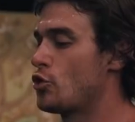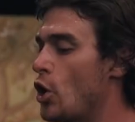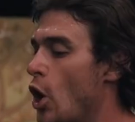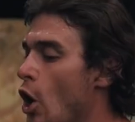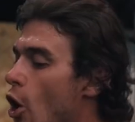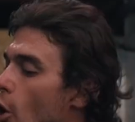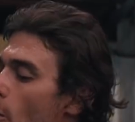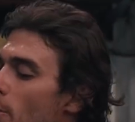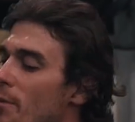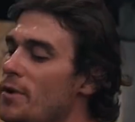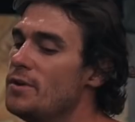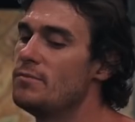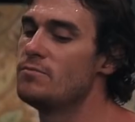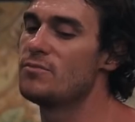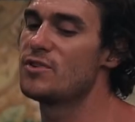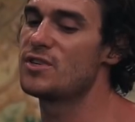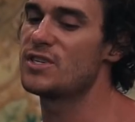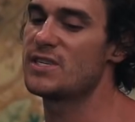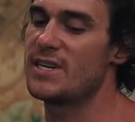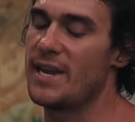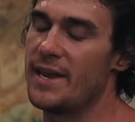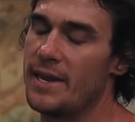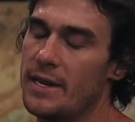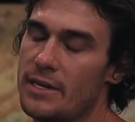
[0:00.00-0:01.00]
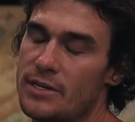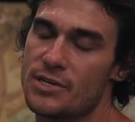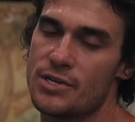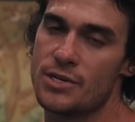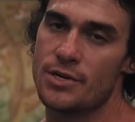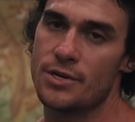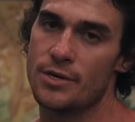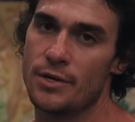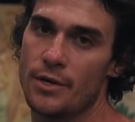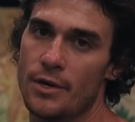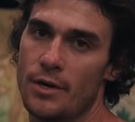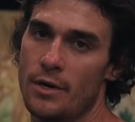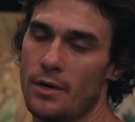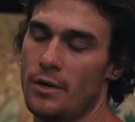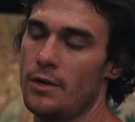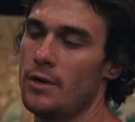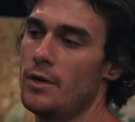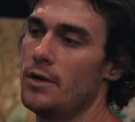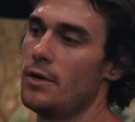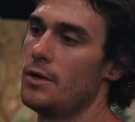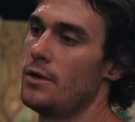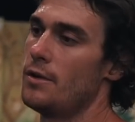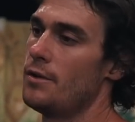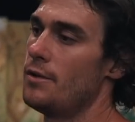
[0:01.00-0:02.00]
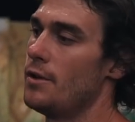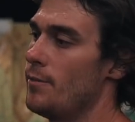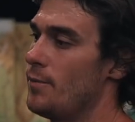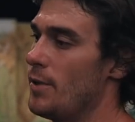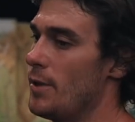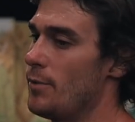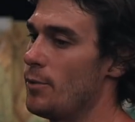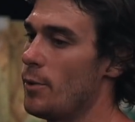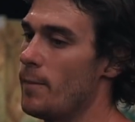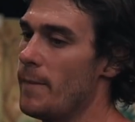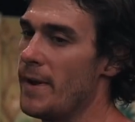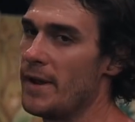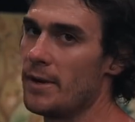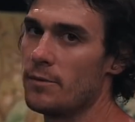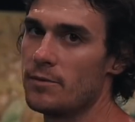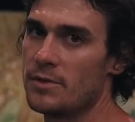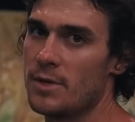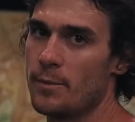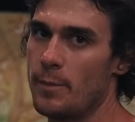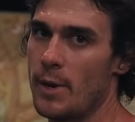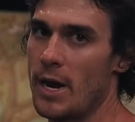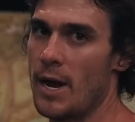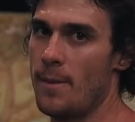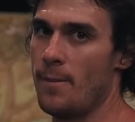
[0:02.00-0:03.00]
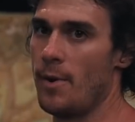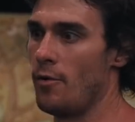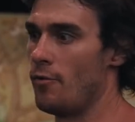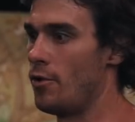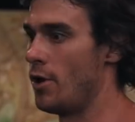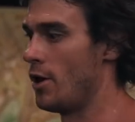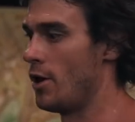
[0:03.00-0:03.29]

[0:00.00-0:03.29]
Common mistakes people make with the barbell